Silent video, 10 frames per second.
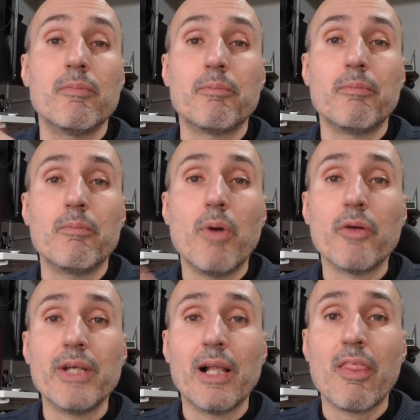
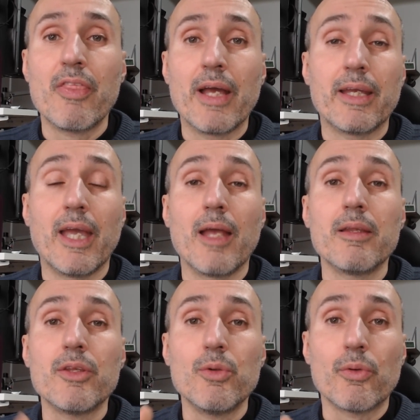model that can
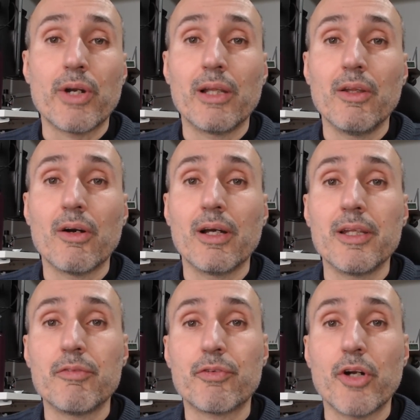you run
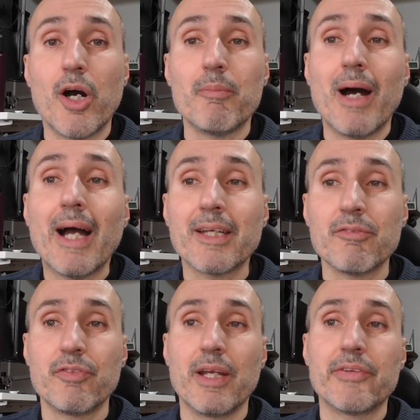locally from Hugging
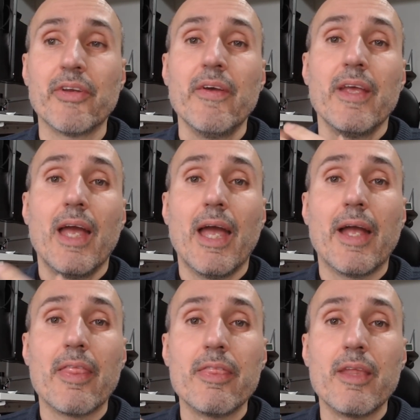Face.
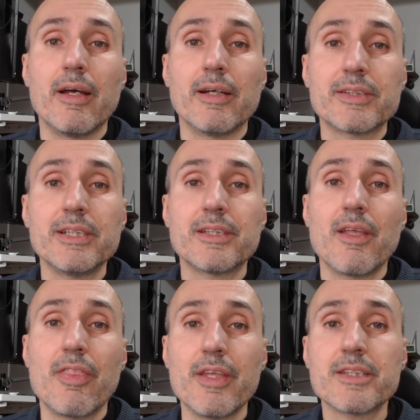And since
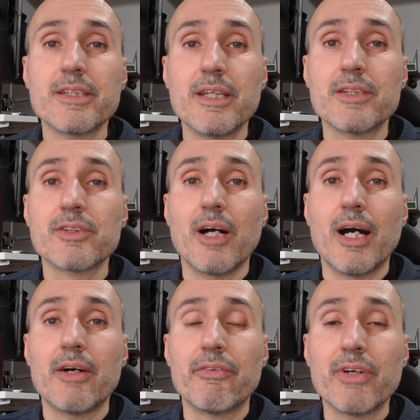this is
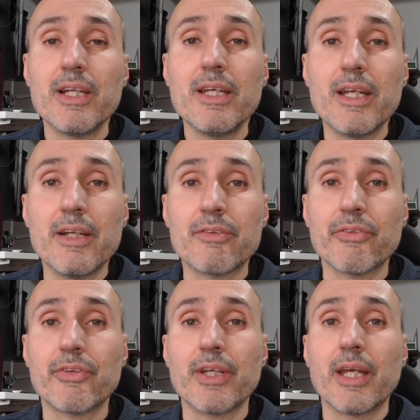a really
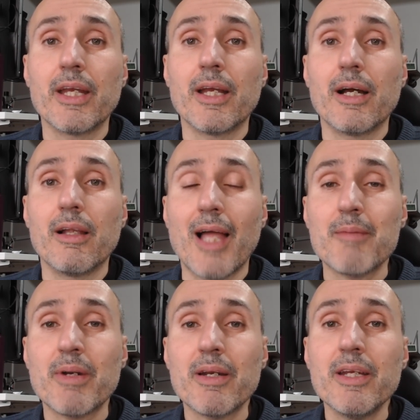interesting
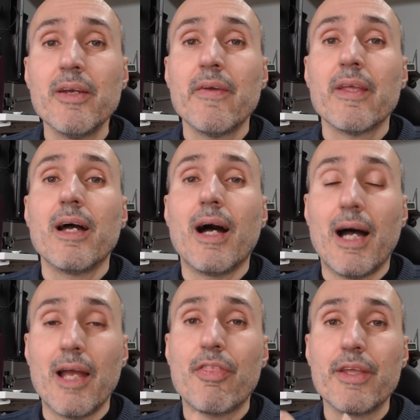library,
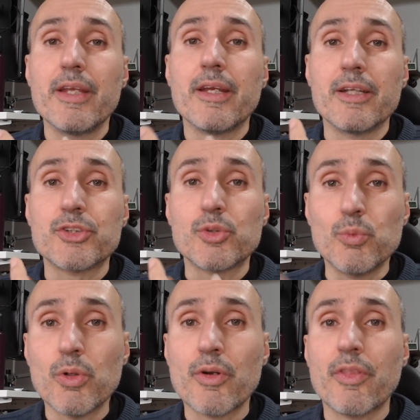I think it's
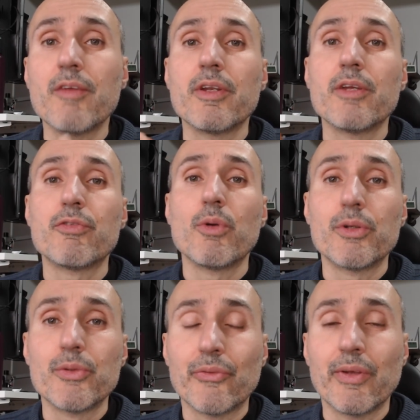worth, even if you're
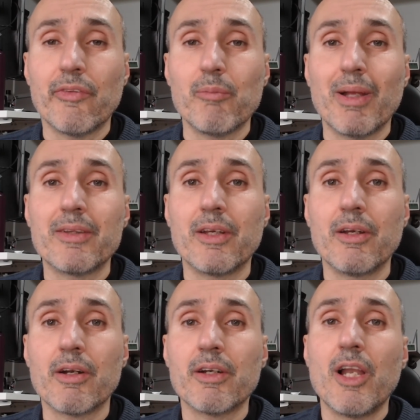using semantic
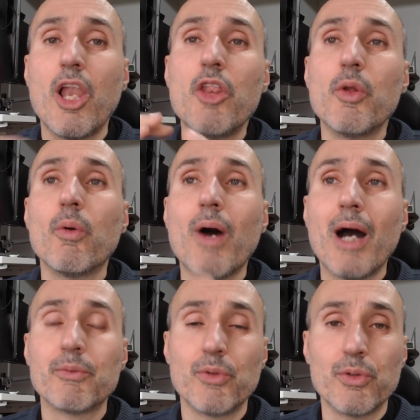kernel, know
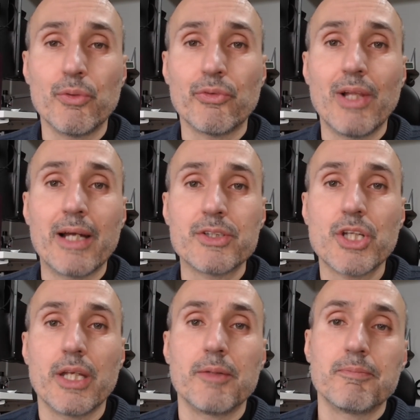how to use
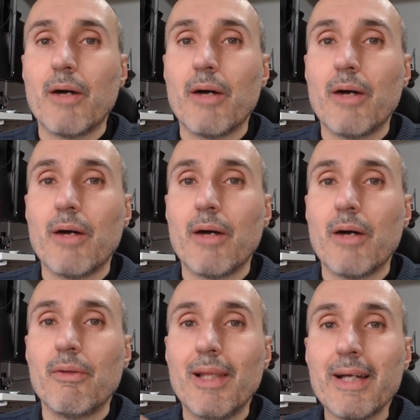LangChain.
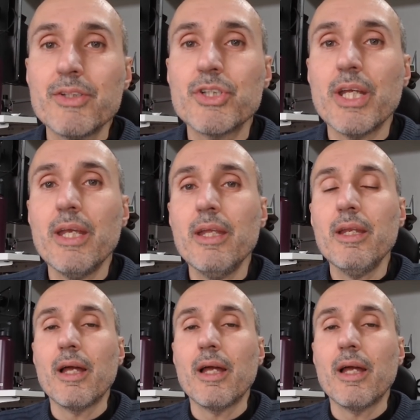Now, LangChain